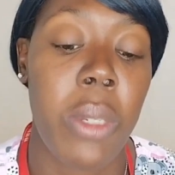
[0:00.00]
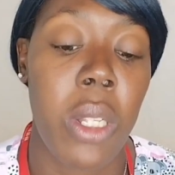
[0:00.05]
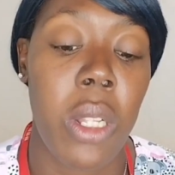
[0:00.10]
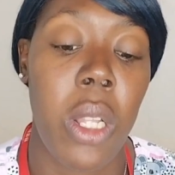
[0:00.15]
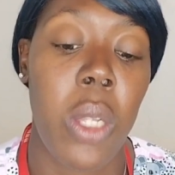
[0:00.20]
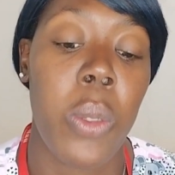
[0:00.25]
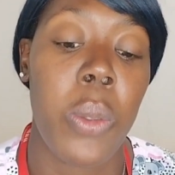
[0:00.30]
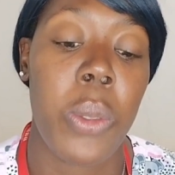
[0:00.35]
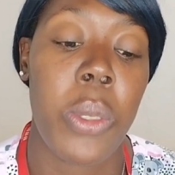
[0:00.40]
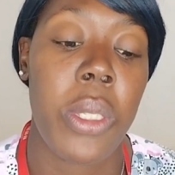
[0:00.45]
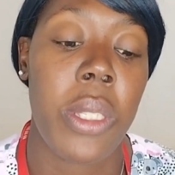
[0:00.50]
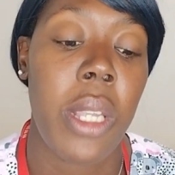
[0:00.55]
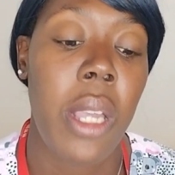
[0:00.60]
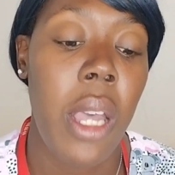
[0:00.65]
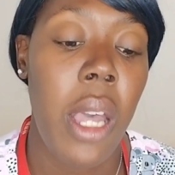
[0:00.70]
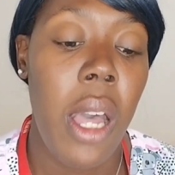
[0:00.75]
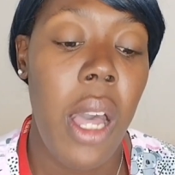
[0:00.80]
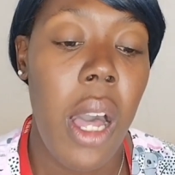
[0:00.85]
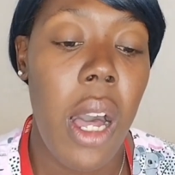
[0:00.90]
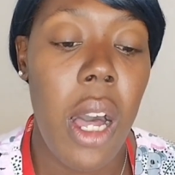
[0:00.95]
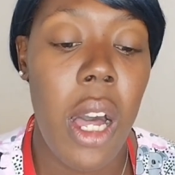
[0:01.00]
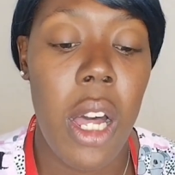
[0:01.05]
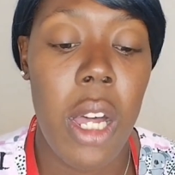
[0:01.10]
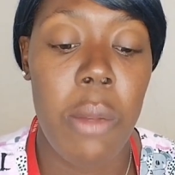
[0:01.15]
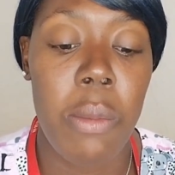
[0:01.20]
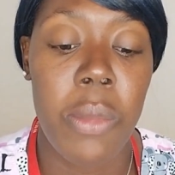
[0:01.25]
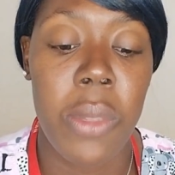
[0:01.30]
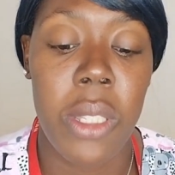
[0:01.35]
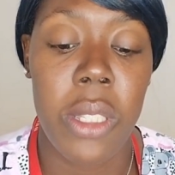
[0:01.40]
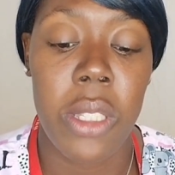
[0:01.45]
close.
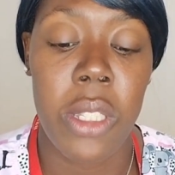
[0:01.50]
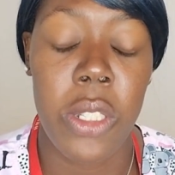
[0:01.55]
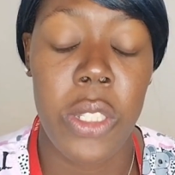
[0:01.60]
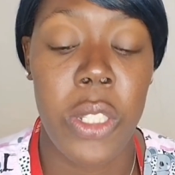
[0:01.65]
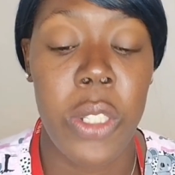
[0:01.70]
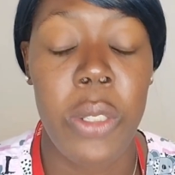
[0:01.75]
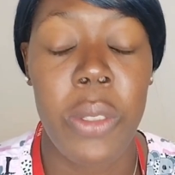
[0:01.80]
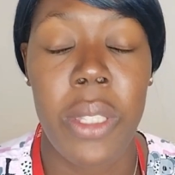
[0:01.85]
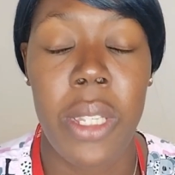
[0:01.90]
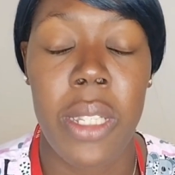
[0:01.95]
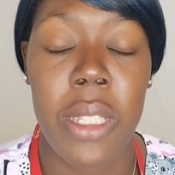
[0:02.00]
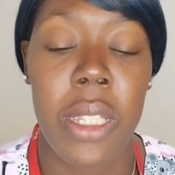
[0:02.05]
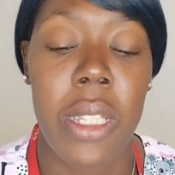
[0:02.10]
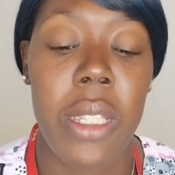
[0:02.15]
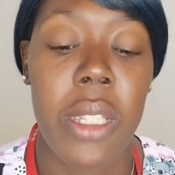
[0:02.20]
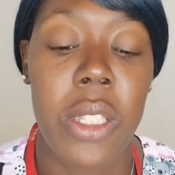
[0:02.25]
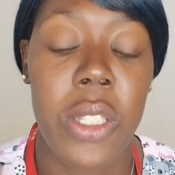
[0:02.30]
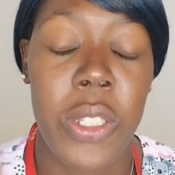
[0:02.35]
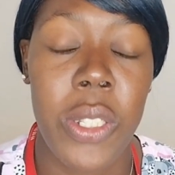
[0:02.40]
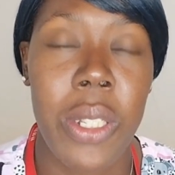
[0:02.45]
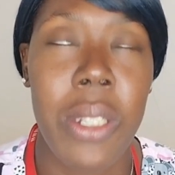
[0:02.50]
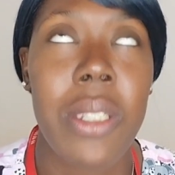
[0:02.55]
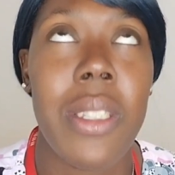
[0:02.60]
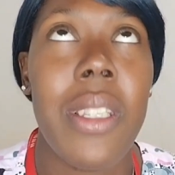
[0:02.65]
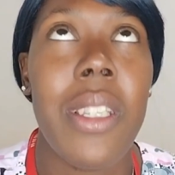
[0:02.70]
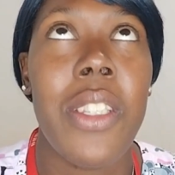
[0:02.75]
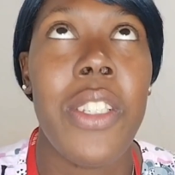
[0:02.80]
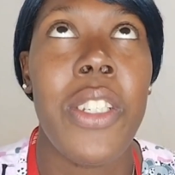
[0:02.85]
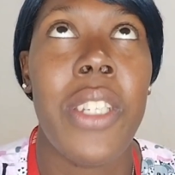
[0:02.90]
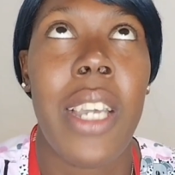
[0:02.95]
Um, there's certain things. Certain,
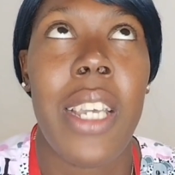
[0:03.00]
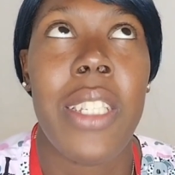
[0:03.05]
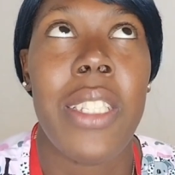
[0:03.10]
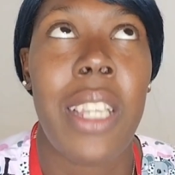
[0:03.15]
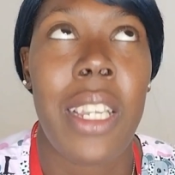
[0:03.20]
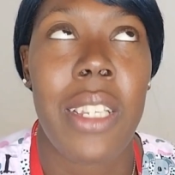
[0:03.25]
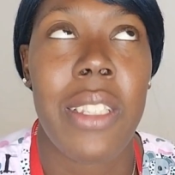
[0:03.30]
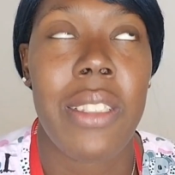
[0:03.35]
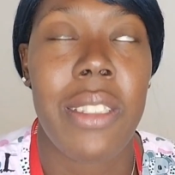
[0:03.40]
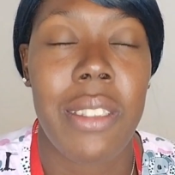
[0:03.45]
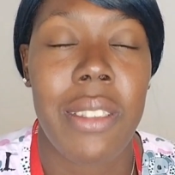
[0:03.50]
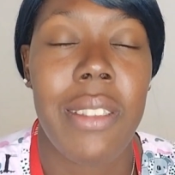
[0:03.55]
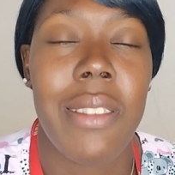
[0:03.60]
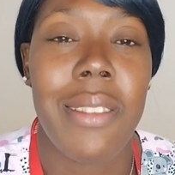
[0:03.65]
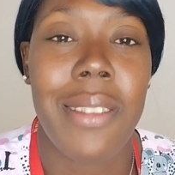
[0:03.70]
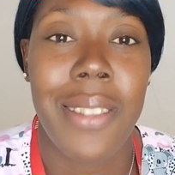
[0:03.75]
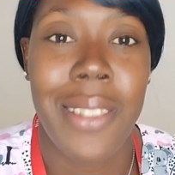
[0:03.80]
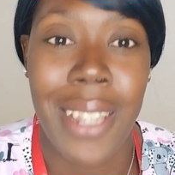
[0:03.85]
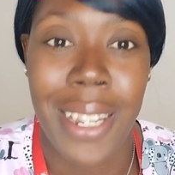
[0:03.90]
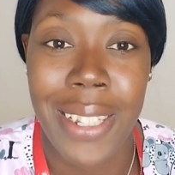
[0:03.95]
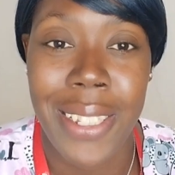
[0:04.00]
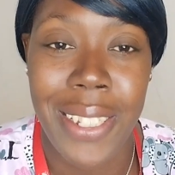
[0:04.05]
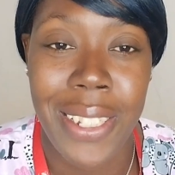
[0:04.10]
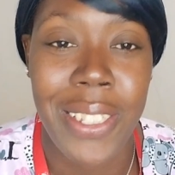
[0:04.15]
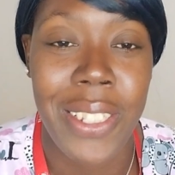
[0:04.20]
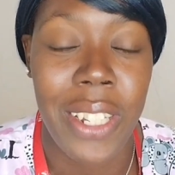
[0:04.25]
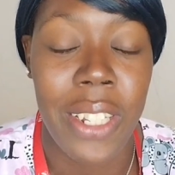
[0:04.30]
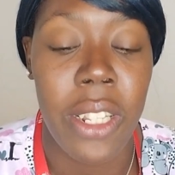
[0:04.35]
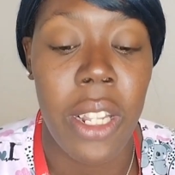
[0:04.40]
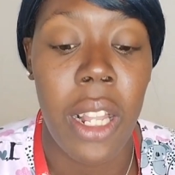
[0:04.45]
you guys like liked
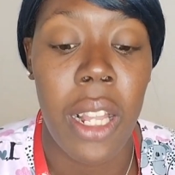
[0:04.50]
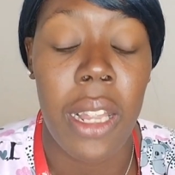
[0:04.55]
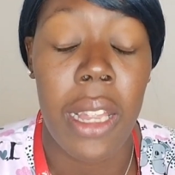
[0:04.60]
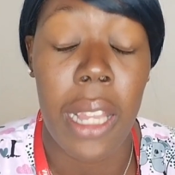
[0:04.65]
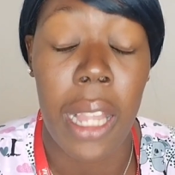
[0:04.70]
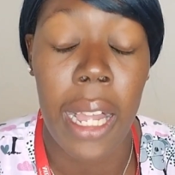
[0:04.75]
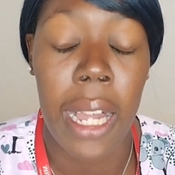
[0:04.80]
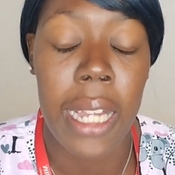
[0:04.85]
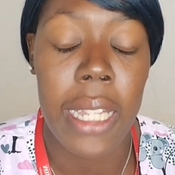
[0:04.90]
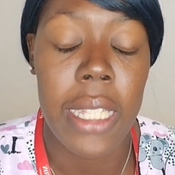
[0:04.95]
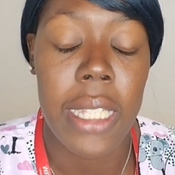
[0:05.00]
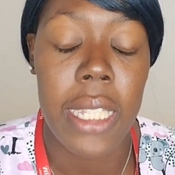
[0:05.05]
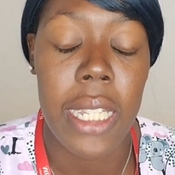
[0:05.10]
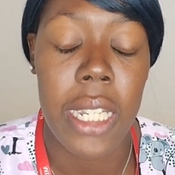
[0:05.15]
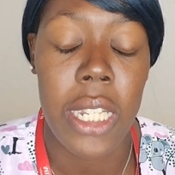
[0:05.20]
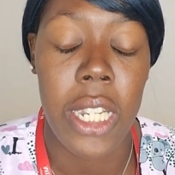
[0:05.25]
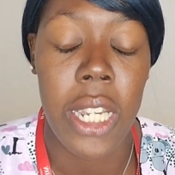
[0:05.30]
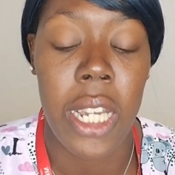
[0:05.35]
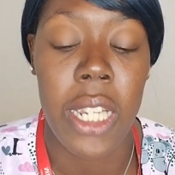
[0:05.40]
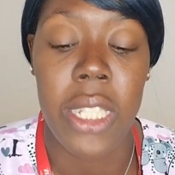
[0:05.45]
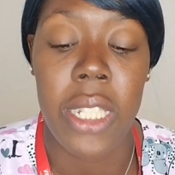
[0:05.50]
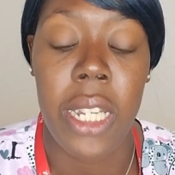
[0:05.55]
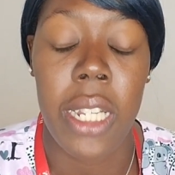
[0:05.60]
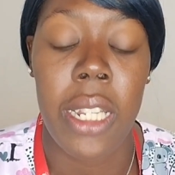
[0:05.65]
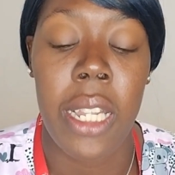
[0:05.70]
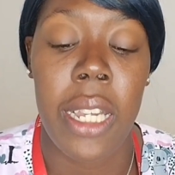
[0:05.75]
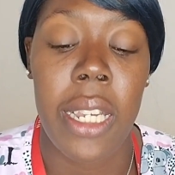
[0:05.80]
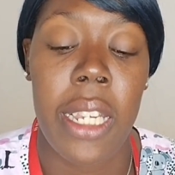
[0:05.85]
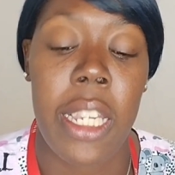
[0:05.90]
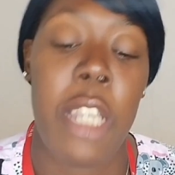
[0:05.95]
each other a lot. You guys
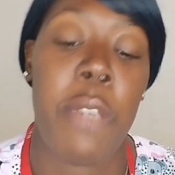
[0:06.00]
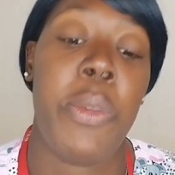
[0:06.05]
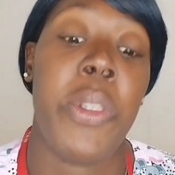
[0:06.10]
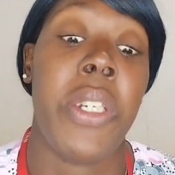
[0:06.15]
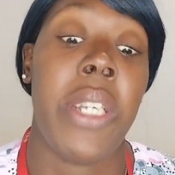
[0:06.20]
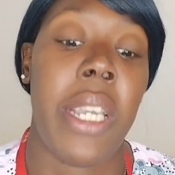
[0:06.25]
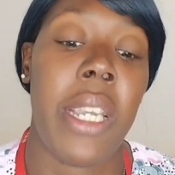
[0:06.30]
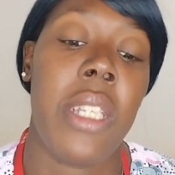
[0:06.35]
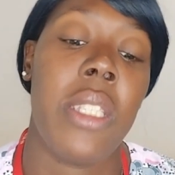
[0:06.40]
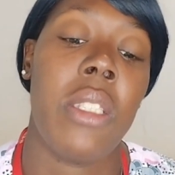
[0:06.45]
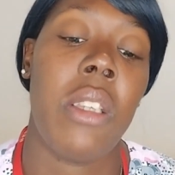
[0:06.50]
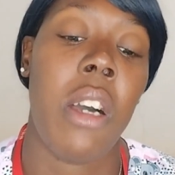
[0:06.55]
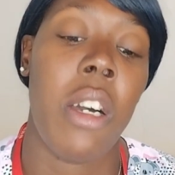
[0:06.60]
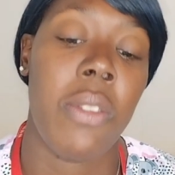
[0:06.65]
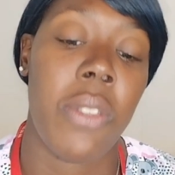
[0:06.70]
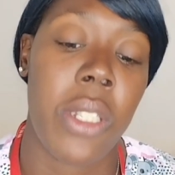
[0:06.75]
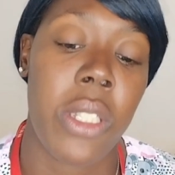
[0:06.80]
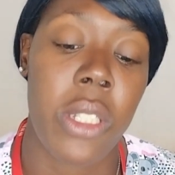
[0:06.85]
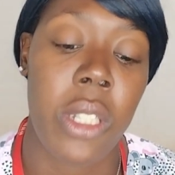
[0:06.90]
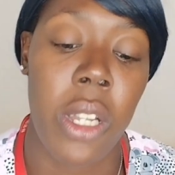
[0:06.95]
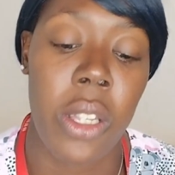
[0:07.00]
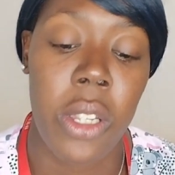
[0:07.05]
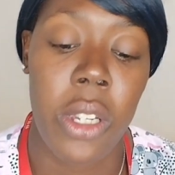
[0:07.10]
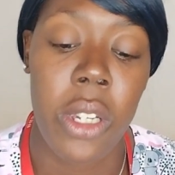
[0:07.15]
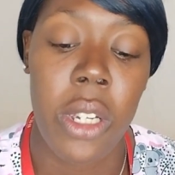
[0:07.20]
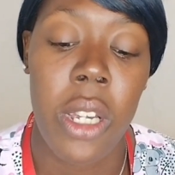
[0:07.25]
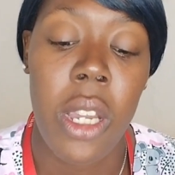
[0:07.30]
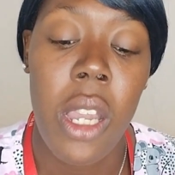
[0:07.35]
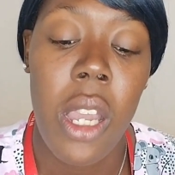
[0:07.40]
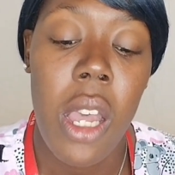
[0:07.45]
cannot keep your hands off each
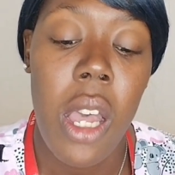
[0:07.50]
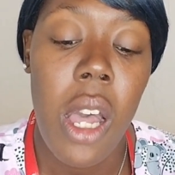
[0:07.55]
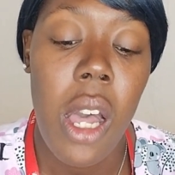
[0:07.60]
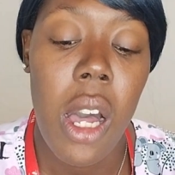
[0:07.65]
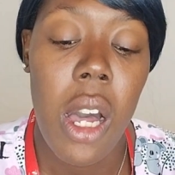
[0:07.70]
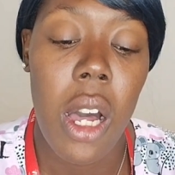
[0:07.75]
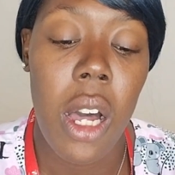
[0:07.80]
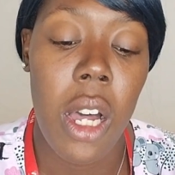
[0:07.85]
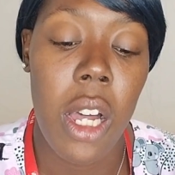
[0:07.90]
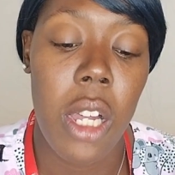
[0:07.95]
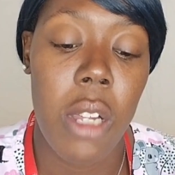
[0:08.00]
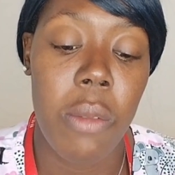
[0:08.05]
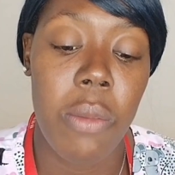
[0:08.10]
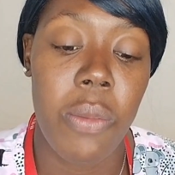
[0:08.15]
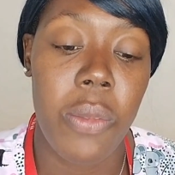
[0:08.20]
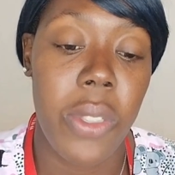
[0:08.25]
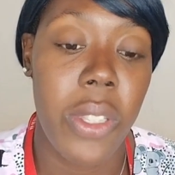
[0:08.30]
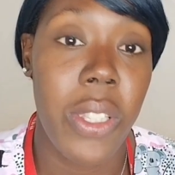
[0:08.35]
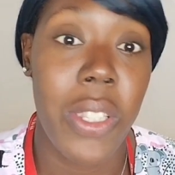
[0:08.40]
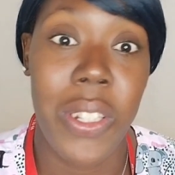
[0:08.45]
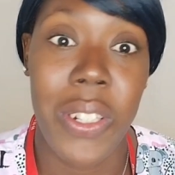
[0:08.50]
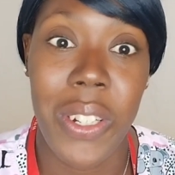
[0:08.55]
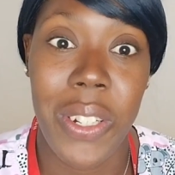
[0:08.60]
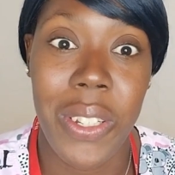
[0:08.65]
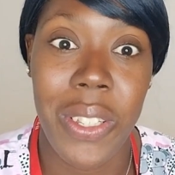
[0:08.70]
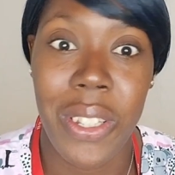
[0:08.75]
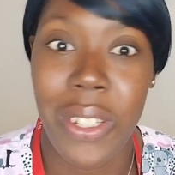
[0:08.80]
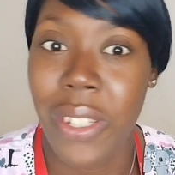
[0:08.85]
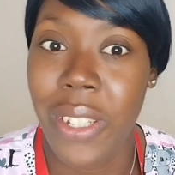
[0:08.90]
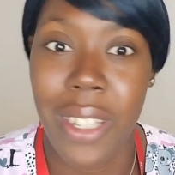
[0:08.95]
other. Um,
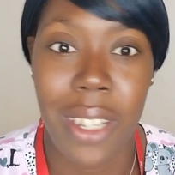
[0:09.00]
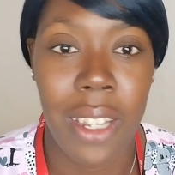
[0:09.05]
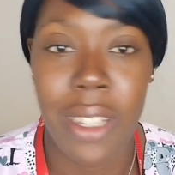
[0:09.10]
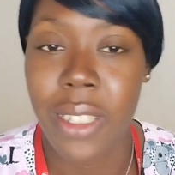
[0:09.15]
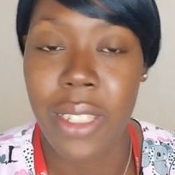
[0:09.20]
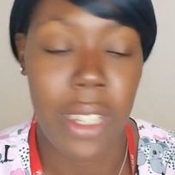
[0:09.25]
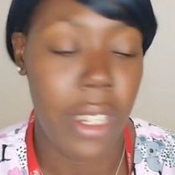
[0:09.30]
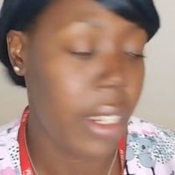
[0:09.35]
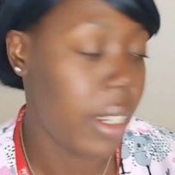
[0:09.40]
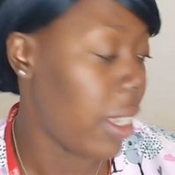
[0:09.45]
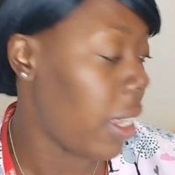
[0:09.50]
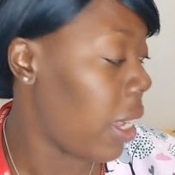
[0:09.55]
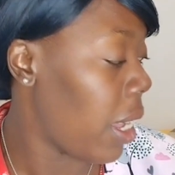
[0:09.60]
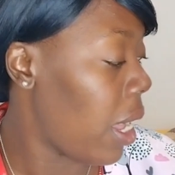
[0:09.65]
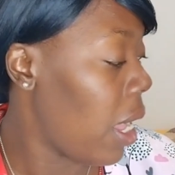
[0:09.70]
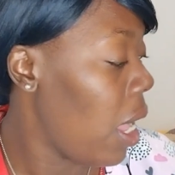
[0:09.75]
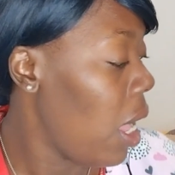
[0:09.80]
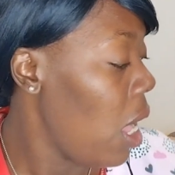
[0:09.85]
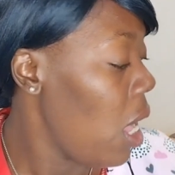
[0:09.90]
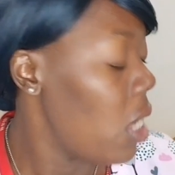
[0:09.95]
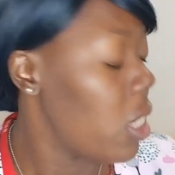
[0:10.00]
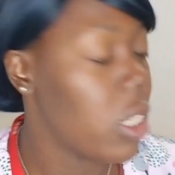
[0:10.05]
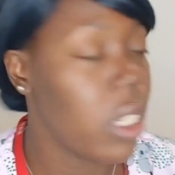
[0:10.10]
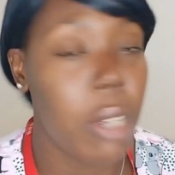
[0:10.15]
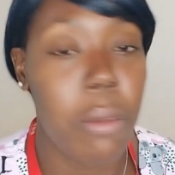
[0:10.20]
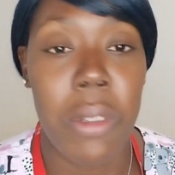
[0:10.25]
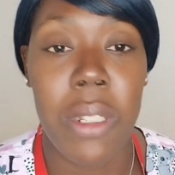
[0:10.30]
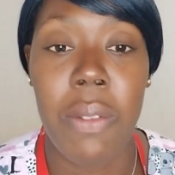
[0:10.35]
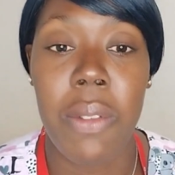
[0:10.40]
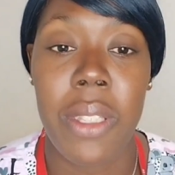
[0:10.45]
literally, you guys cannot. So I'm
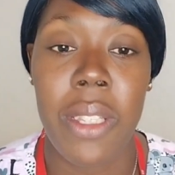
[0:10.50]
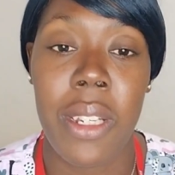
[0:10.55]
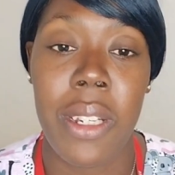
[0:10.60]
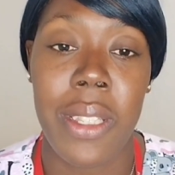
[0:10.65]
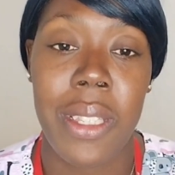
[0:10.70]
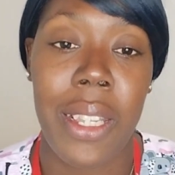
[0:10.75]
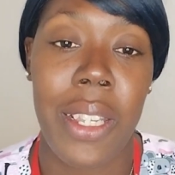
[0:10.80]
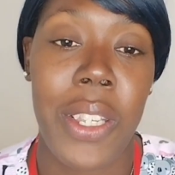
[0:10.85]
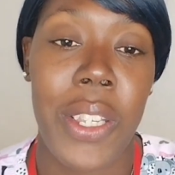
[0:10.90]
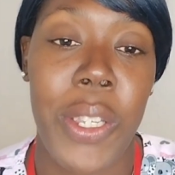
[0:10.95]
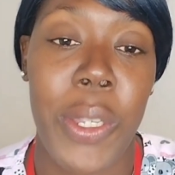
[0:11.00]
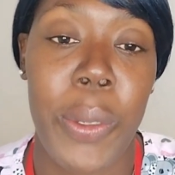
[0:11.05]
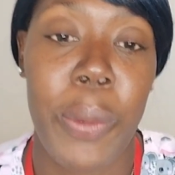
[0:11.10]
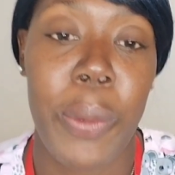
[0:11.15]
gonna leave it there. Thank you.